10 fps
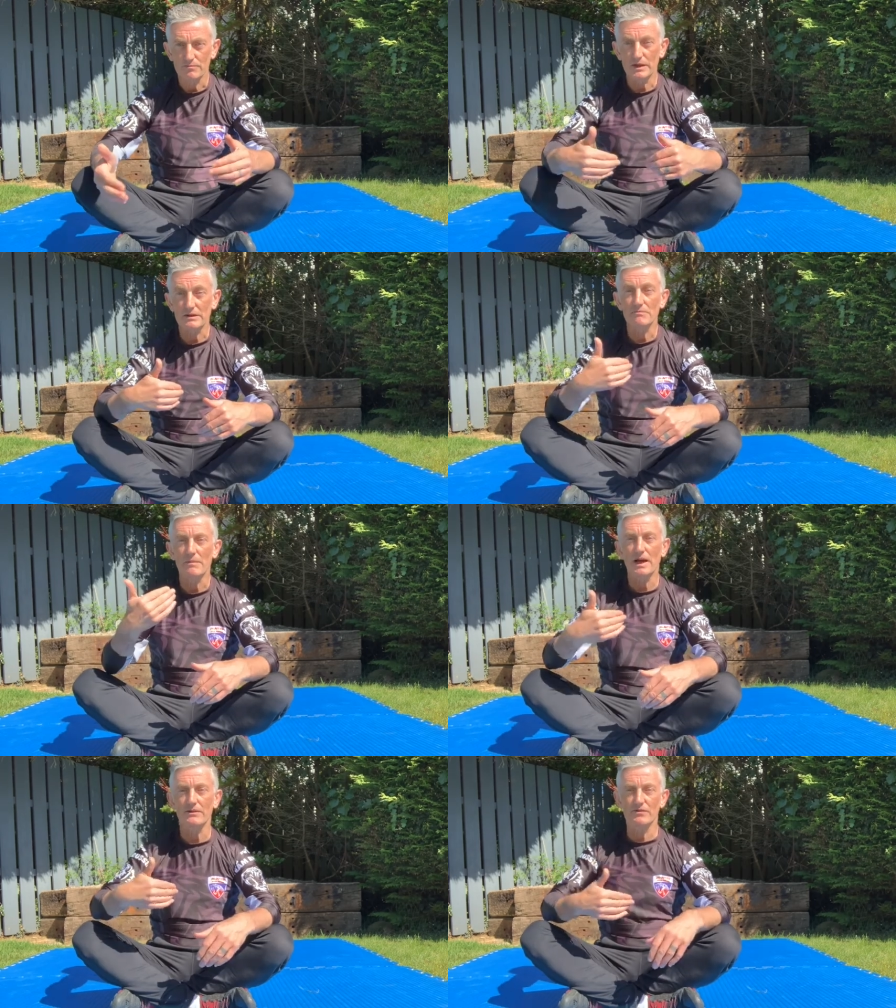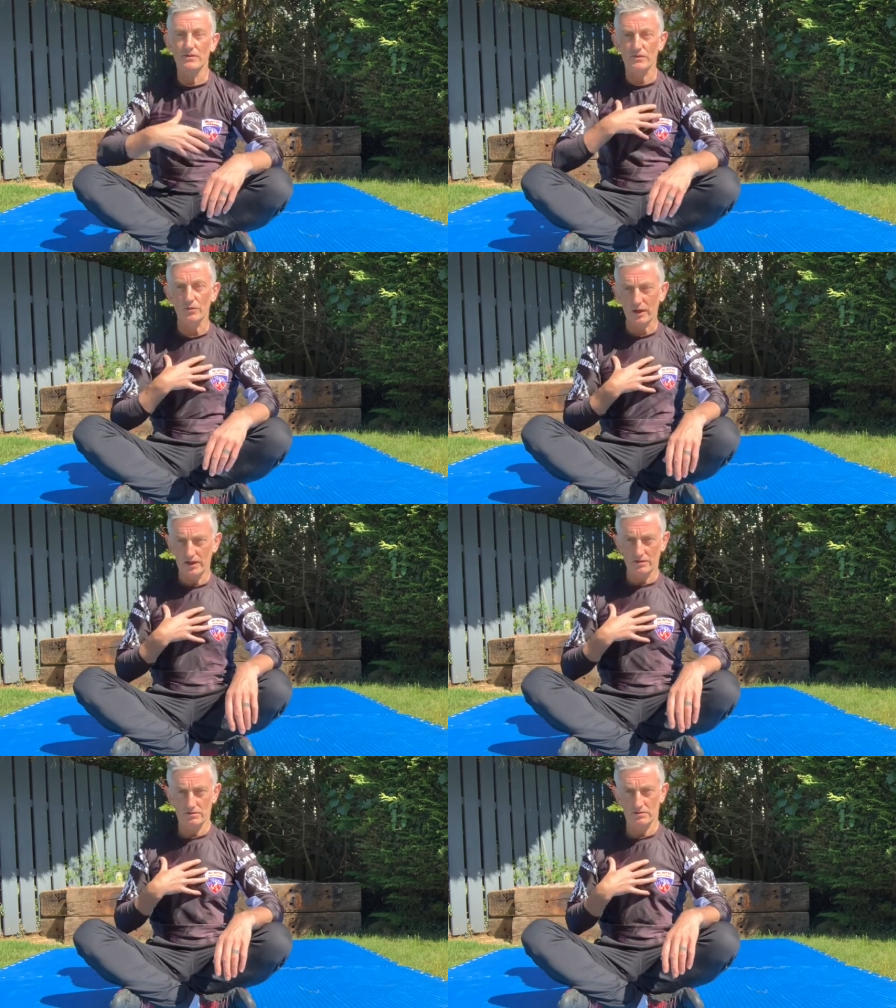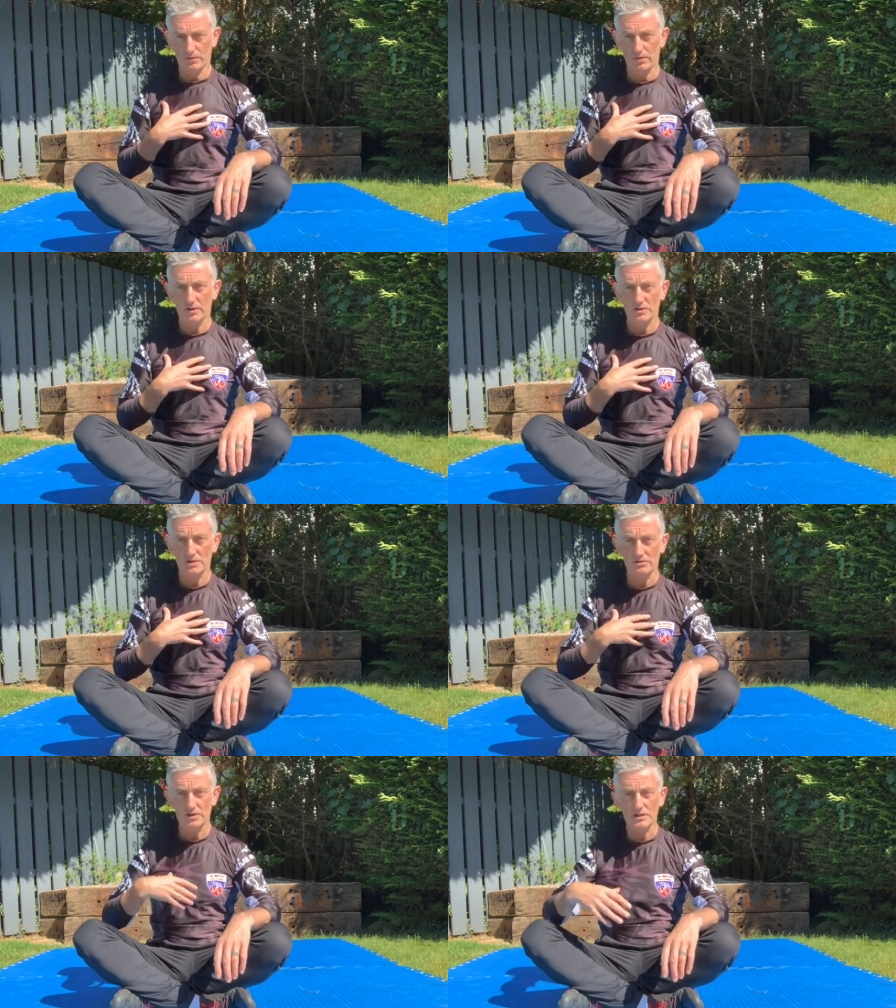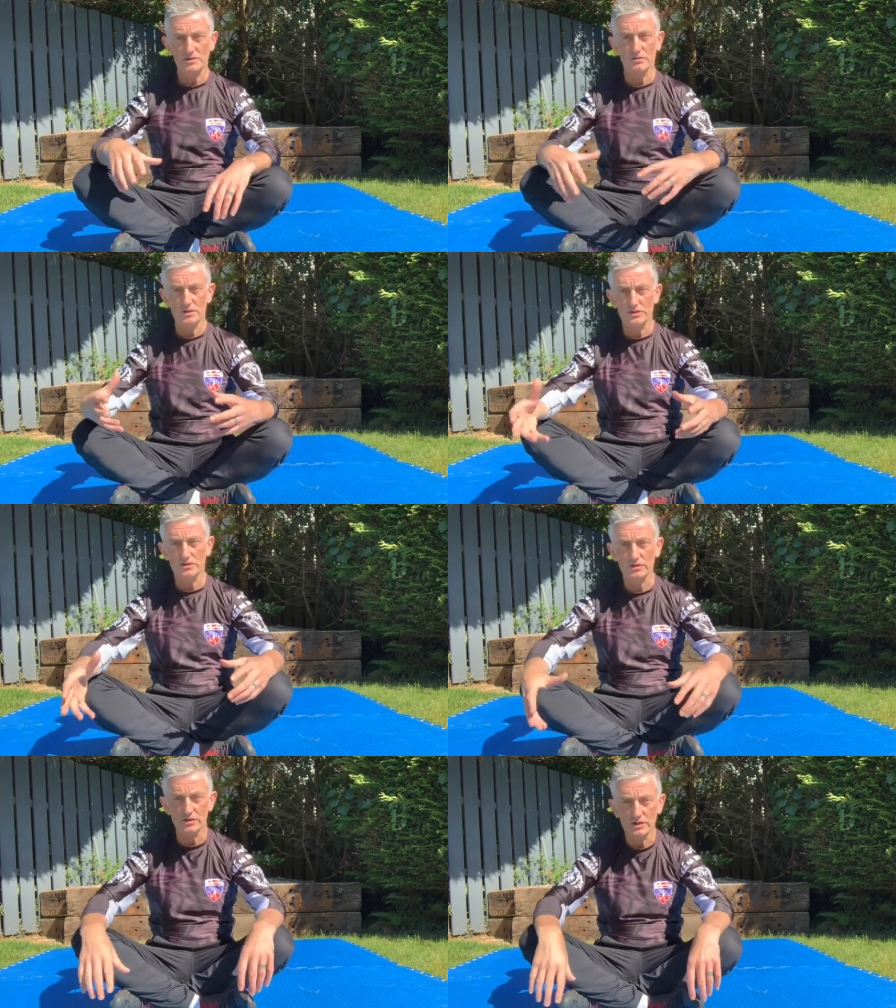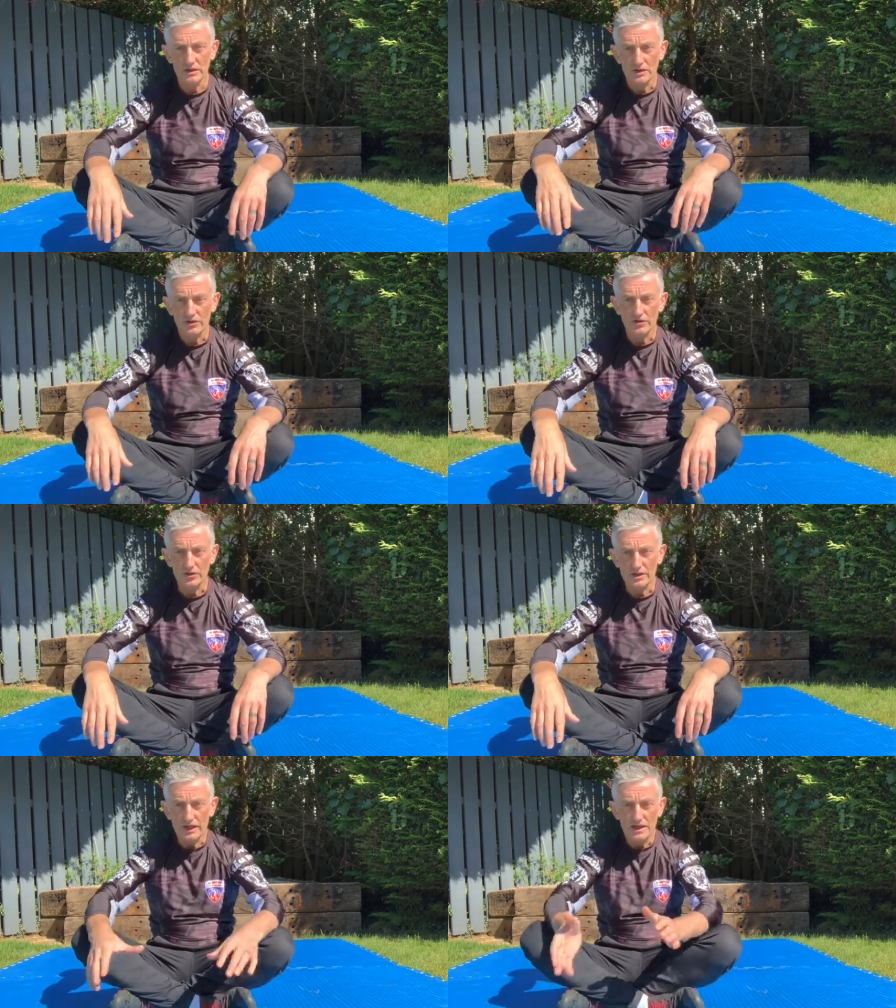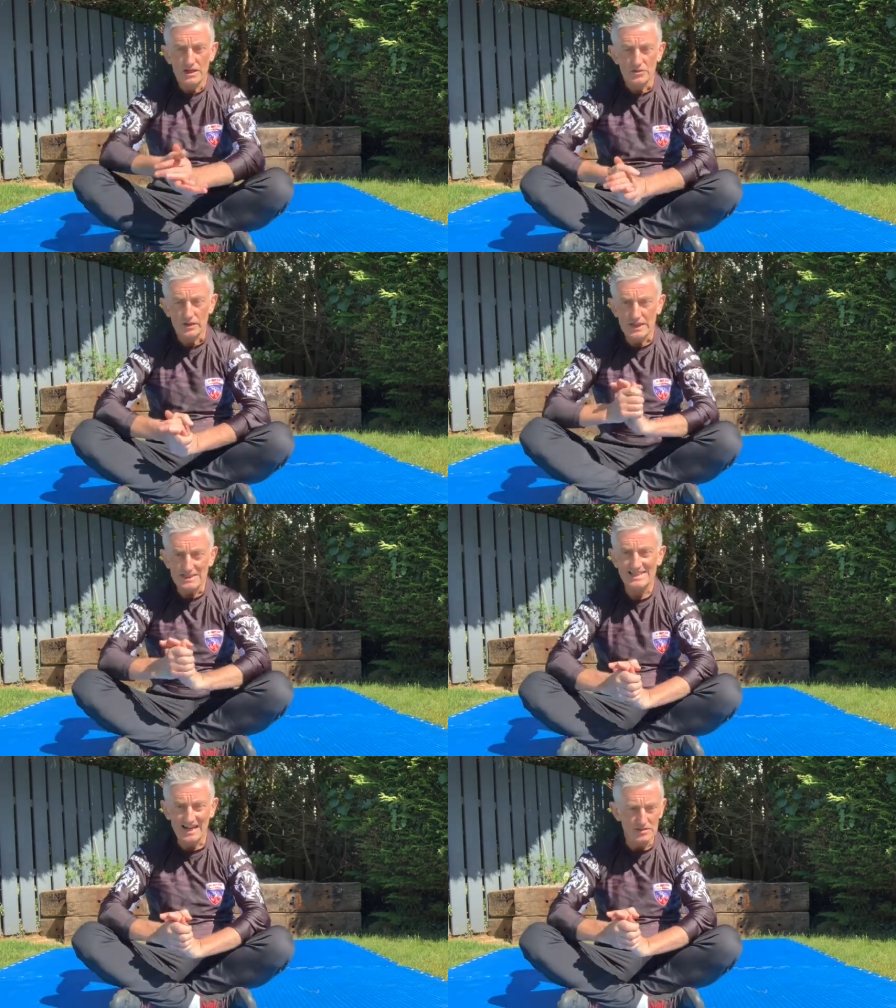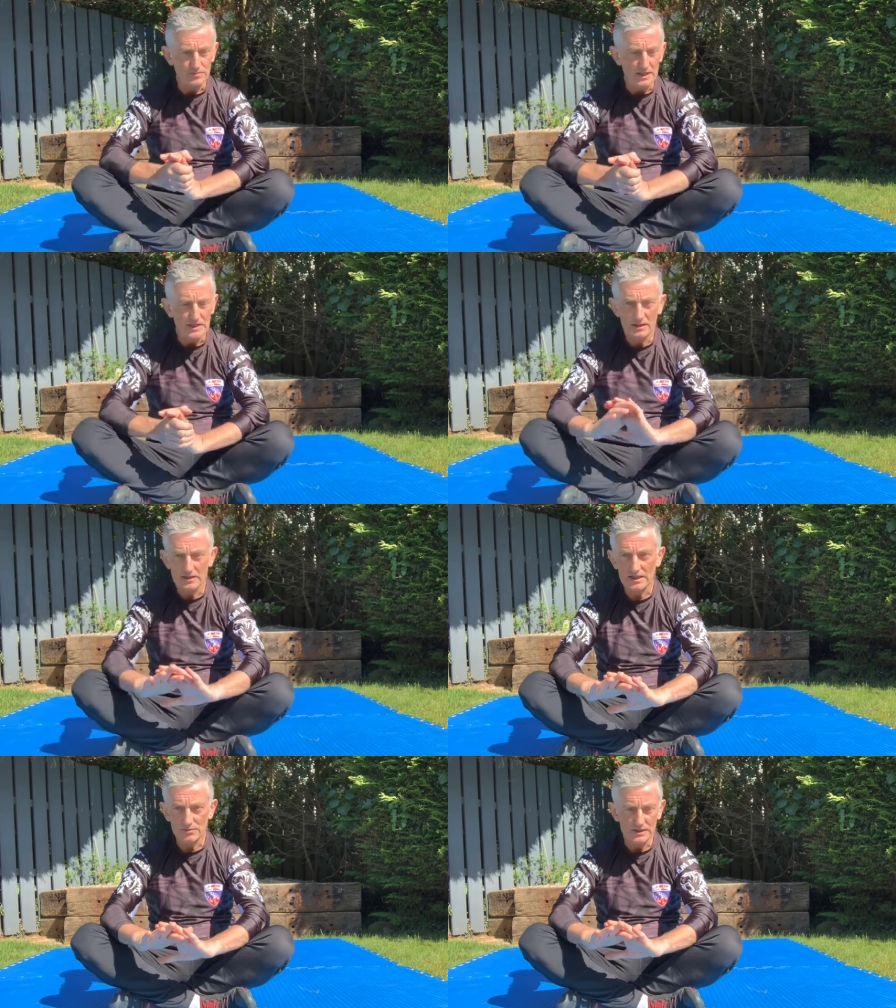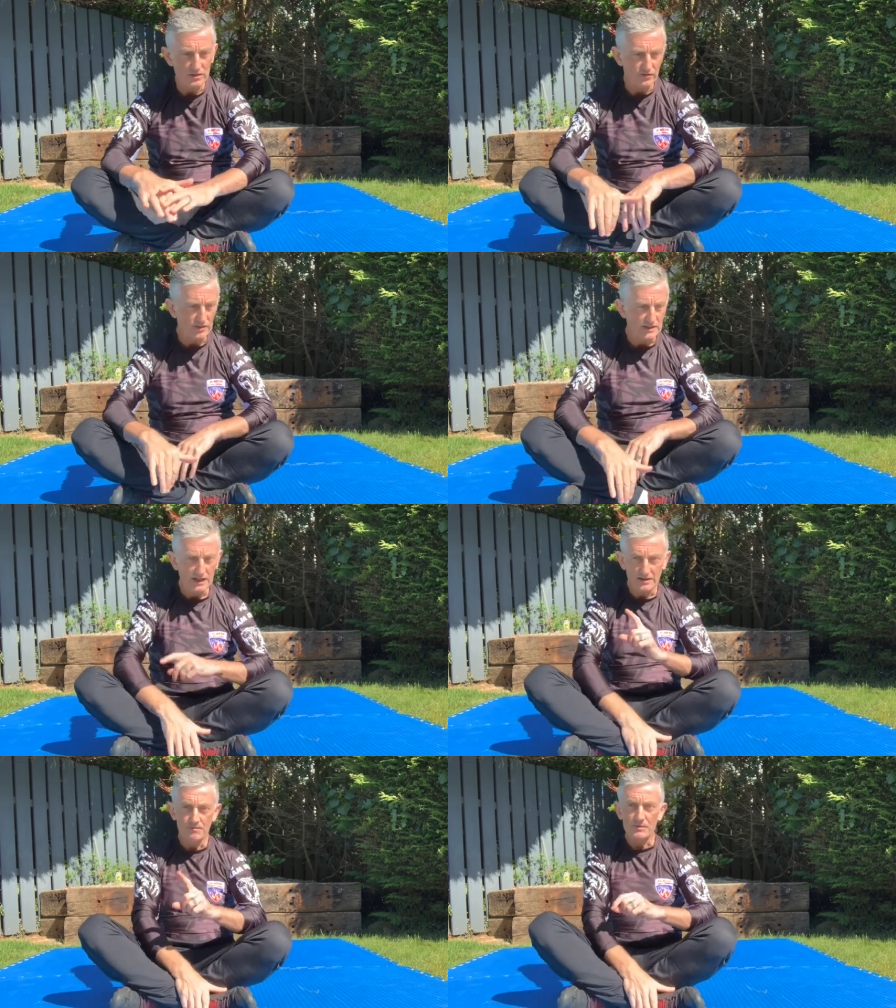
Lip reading: being mindful of the way your posture is, what you're doing throughout the day. So guys, that's me done for today.